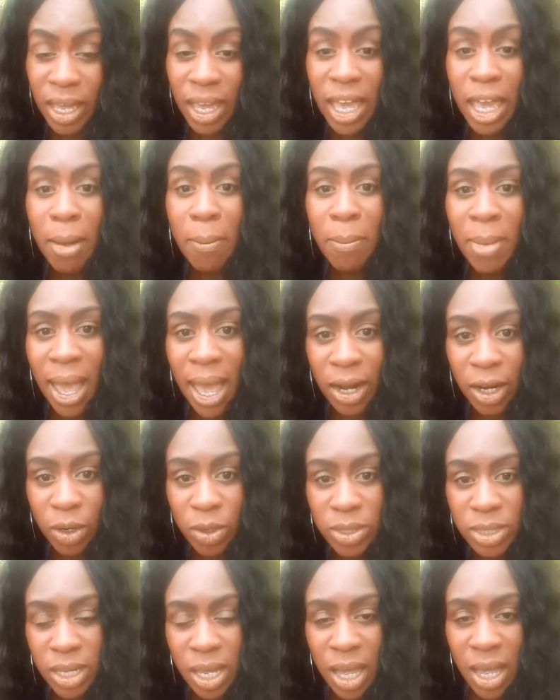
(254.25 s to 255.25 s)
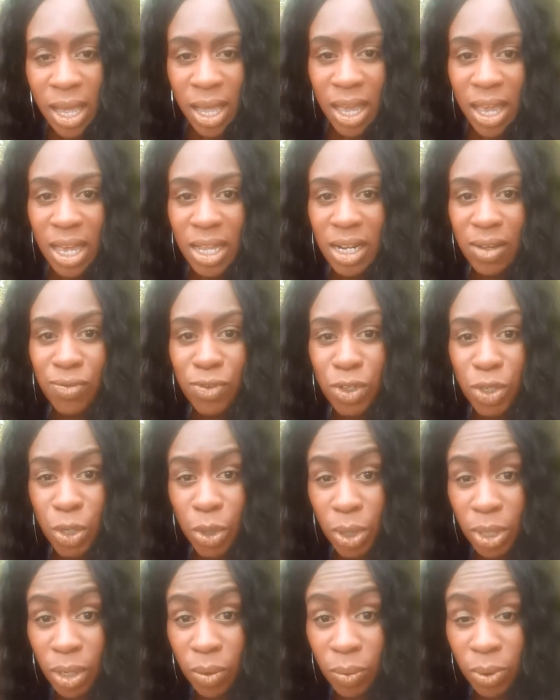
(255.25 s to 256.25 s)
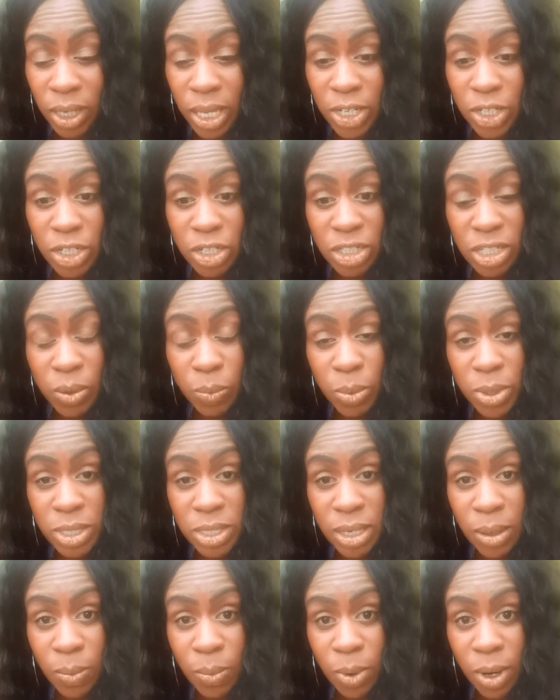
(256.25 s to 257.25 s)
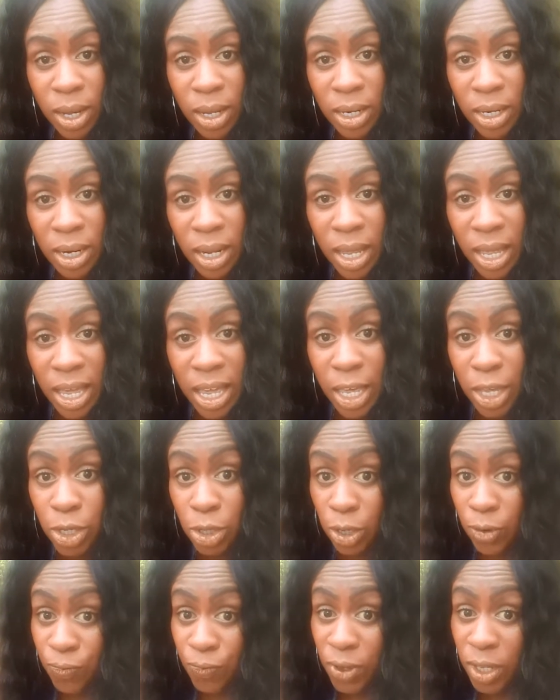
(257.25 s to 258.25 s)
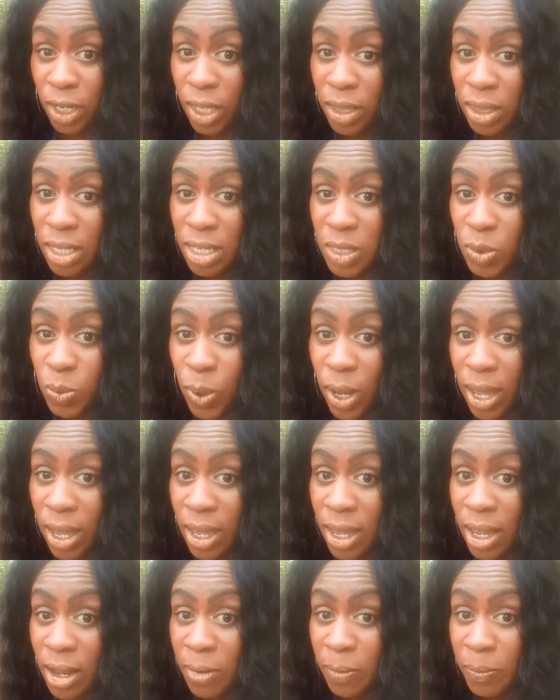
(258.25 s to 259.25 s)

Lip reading: It matters. And if you're in a relationship with someone and you're feeling this way,